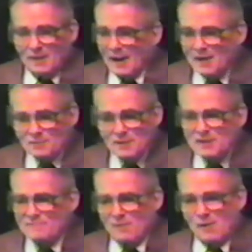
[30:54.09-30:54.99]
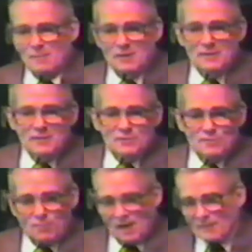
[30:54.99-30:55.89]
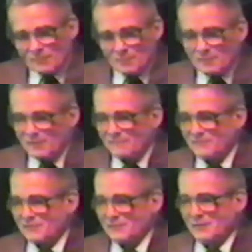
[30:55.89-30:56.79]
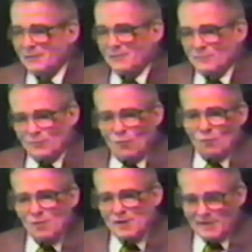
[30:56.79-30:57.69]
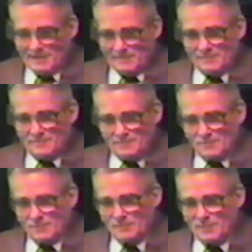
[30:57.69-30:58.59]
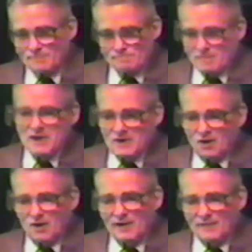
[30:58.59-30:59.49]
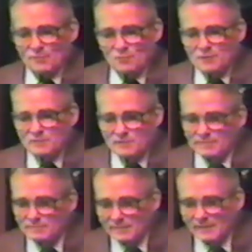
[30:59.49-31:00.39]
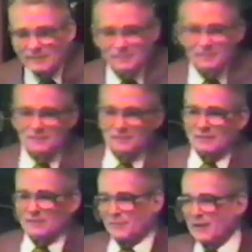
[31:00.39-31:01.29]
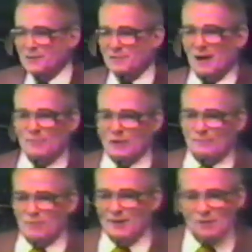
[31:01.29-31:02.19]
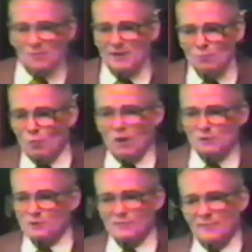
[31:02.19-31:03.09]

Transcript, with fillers: Ask any farmer. You plant the stuff and there's no rain. You get baked clay and the seed doesn't make. The next time you get plenty of rain, washes the